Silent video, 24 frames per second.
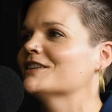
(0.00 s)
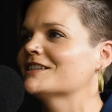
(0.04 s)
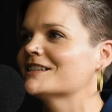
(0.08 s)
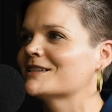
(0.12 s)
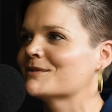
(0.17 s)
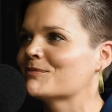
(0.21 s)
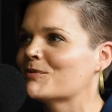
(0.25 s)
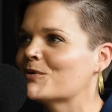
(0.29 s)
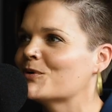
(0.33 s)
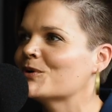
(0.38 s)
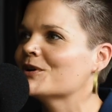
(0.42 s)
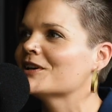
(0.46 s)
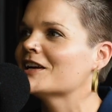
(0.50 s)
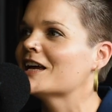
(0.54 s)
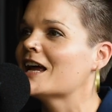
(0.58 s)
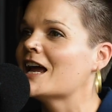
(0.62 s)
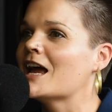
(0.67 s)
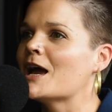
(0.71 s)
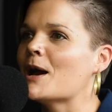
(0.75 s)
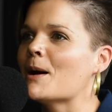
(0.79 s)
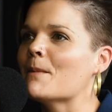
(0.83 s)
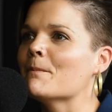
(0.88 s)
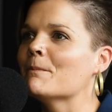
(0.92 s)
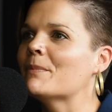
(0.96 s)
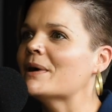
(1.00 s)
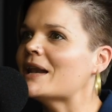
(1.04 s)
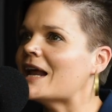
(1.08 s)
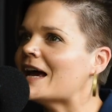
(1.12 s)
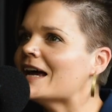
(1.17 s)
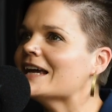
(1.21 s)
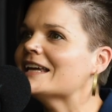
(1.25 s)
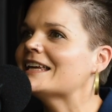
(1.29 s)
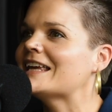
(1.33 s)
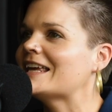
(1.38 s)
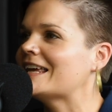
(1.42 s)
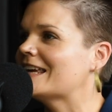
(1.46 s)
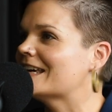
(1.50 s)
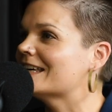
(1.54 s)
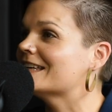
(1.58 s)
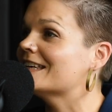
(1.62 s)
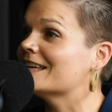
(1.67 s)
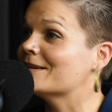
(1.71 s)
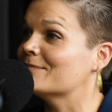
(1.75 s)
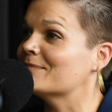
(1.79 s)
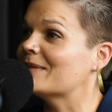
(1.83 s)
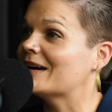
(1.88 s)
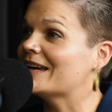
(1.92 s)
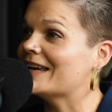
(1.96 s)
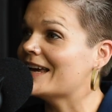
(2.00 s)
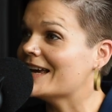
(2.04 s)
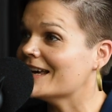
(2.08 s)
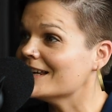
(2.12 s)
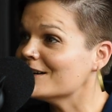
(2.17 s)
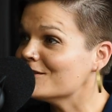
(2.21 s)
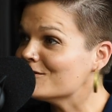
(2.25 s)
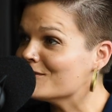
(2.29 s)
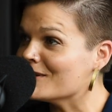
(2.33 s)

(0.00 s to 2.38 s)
I supported." But I can't get my head